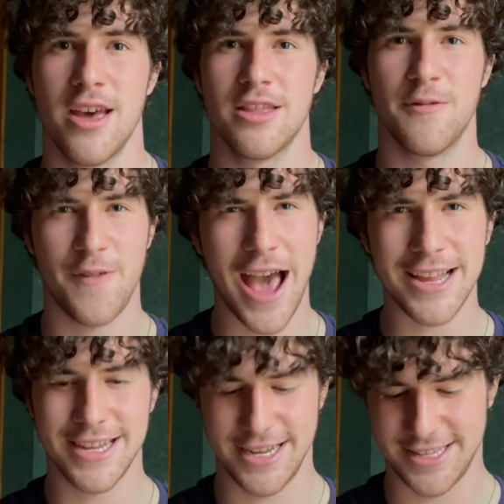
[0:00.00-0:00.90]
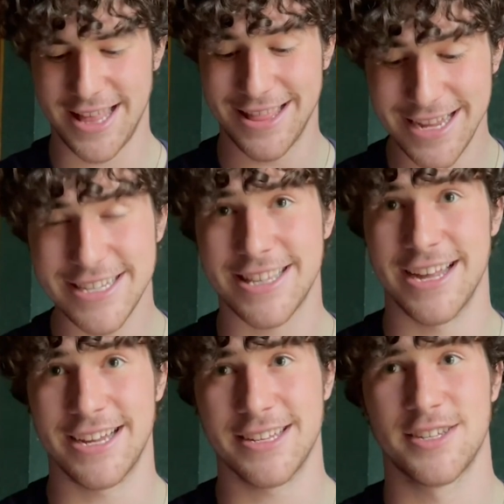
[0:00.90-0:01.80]
The fact is that these
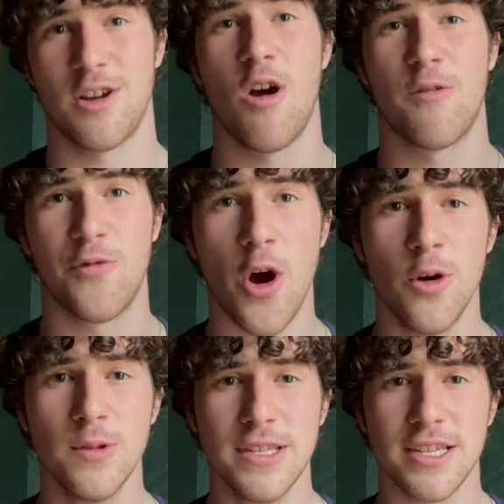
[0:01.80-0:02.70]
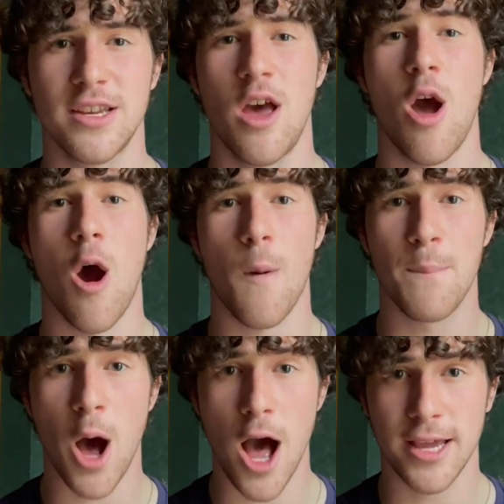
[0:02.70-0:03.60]
things, our phones, are
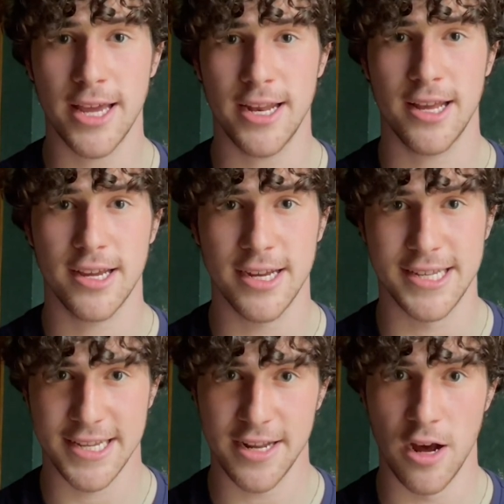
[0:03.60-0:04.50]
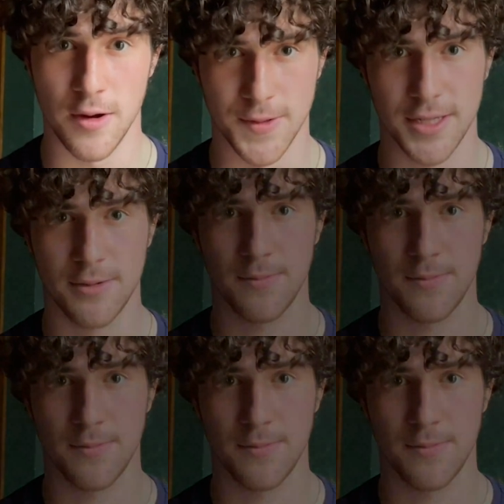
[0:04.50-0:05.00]
pocket casinos.